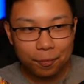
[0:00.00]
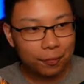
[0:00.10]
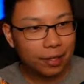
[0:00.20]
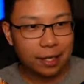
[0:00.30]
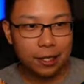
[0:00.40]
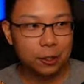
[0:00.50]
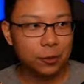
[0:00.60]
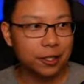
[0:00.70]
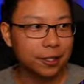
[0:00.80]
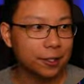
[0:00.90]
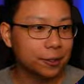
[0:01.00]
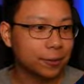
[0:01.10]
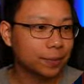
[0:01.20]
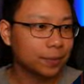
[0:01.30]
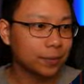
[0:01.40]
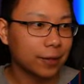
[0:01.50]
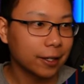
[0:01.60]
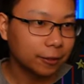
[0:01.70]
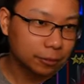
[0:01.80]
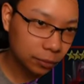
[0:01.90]
It is what it is. Right?
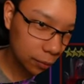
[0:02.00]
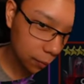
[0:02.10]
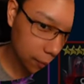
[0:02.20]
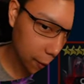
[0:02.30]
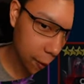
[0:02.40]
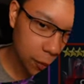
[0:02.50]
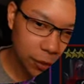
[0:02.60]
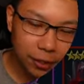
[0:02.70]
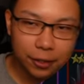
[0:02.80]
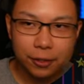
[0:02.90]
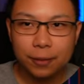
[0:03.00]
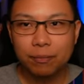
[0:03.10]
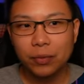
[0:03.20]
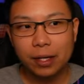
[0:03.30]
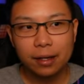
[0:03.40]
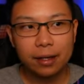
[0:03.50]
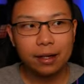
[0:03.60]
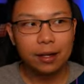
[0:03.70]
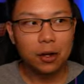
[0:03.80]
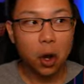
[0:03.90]
It is what it is.
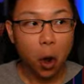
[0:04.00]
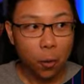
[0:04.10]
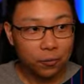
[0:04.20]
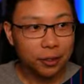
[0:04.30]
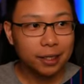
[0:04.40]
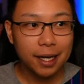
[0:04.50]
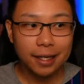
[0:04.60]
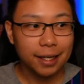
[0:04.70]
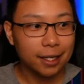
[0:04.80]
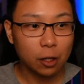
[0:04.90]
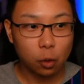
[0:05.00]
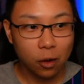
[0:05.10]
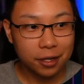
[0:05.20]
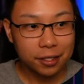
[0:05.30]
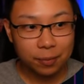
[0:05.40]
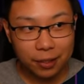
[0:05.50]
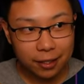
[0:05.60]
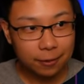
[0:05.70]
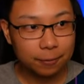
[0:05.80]
Hopefully I get a quad speed.